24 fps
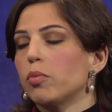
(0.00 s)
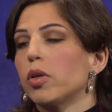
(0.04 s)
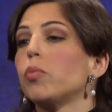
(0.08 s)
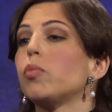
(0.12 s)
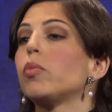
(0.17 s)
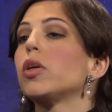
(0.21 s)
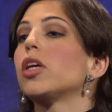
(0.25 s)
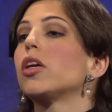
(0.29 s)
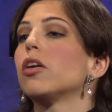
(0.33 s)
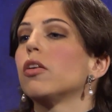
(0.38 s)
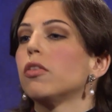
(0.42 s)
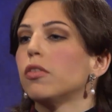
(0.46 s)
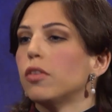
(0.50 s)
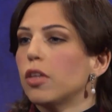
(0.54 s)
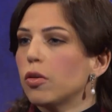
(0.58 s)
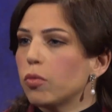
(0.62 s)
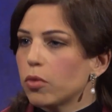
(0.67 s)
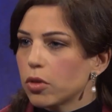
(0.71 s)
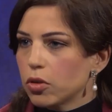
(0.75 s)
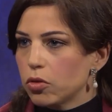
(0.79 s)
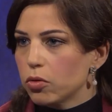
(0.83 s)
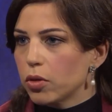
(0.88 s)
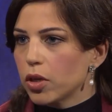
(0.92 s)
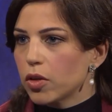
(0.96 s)
but because they
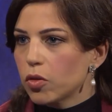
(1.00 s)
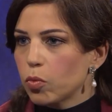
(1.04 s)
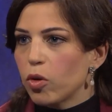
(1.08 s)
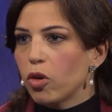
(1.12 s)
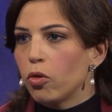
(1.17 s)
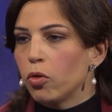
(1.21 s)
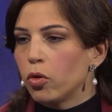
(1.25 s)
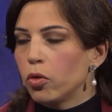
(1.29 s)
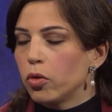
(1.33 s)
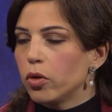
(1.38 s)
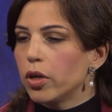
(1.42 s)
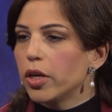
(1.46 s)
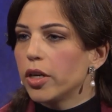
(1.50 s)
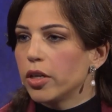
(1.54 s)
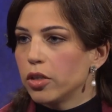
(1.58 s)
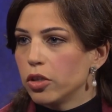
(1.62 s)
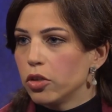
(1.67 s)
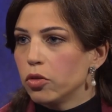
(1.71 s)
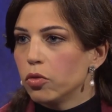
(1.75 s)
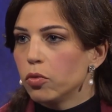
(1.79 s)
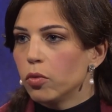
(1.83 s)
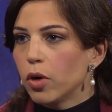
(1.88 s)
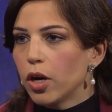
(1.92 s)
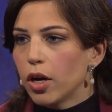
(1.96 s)
want to explore a
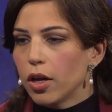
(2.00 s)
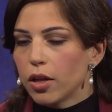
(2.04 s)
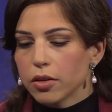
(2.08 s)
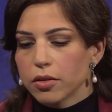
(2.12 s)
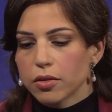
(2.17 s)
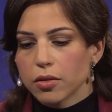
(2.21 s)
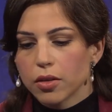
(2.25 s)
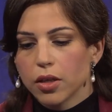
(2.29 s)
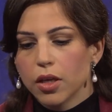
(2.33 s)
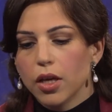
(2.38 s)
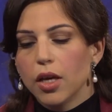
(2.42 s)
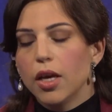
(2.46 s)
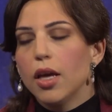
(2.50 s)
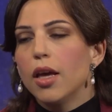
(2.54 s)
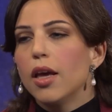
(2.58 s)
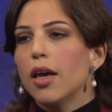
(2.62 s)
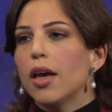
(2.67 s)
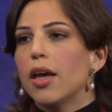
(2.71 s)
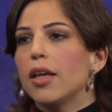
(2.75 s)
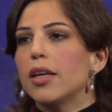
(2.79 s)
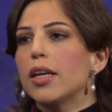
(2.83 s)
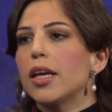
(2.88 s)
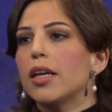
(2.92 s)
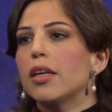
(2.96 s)
new world.
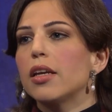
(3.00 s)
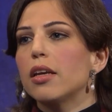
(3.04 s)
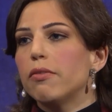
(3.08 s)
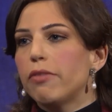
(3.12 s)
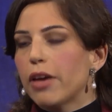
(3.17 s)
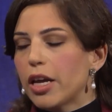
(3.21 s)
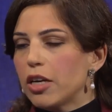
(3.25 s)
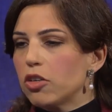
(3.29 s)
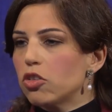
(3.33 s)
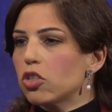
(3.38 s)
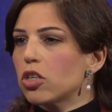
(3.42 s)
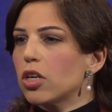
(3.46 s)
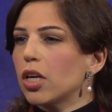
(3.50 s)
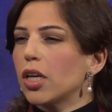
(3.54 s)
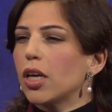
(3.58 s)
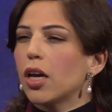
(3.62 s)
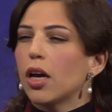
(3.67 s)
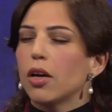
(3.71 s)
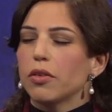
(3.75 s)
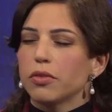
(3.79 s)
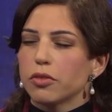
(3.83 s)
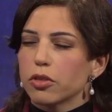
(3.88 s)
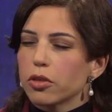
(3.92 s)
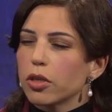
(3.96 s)
And then eventually,
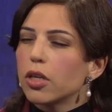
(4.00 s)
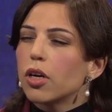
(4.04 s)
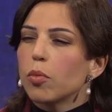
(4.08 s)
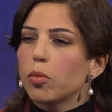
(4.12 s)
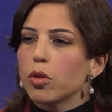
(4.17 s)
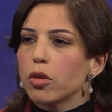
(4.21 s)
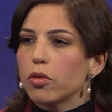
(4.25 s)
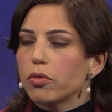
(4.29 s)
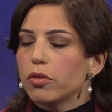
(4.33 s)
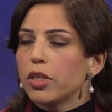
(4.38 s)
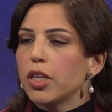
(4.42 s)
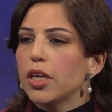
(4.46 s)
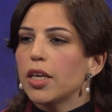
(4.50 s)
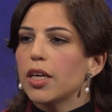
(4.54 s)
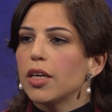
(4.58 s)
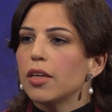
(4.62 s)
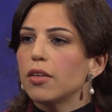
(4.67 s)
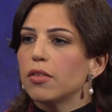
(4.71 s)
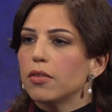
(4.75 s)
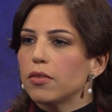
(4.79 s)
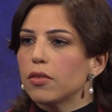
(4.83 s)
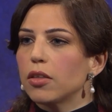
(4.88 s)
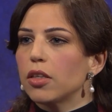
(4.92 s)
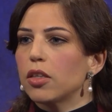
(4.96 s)
after a couple of
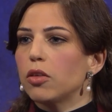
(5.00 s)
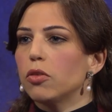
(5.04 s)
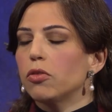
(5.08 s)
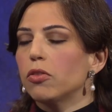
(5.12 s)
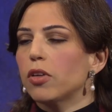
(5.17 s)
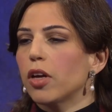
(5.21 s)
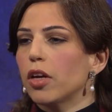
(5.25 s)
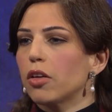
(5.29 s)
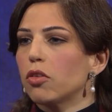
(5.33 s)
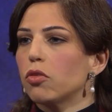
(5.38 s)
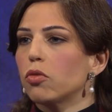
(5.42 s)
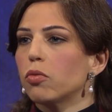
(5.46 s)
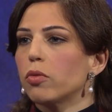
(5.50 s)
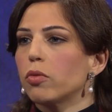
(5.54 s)
years, you start to